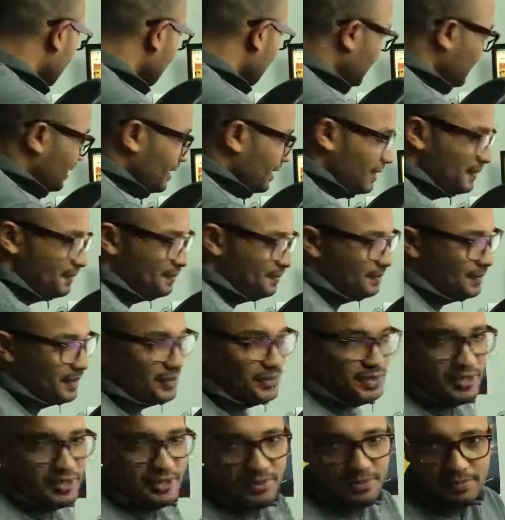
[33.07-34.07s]
How's
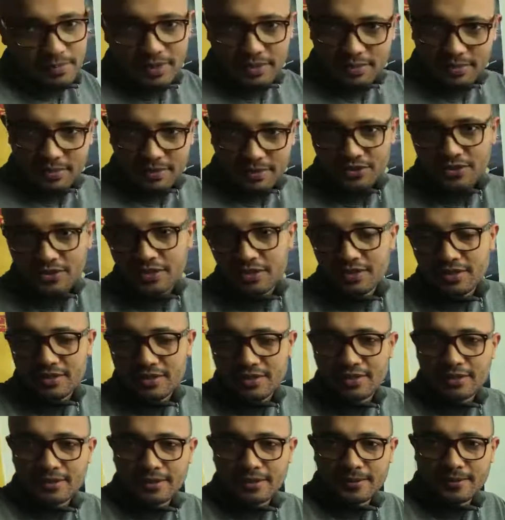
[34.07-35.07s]
it going, people?
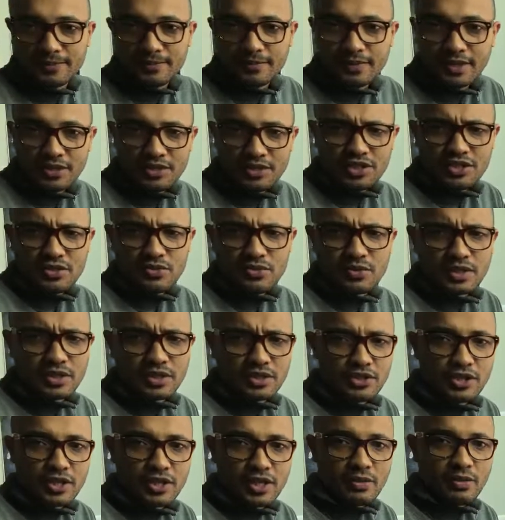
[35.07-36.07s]
I just want to
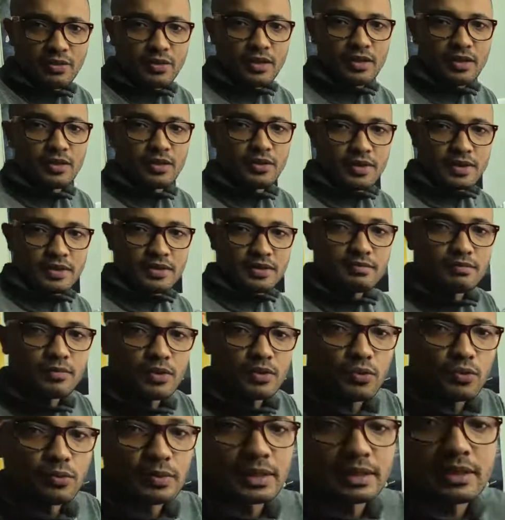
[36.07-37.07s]
share with you this
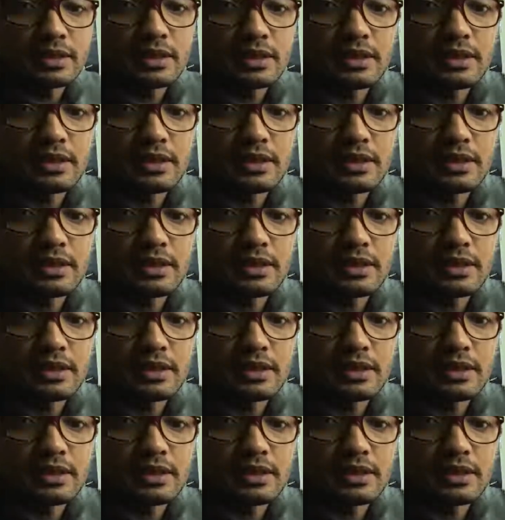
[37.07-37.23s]
moment.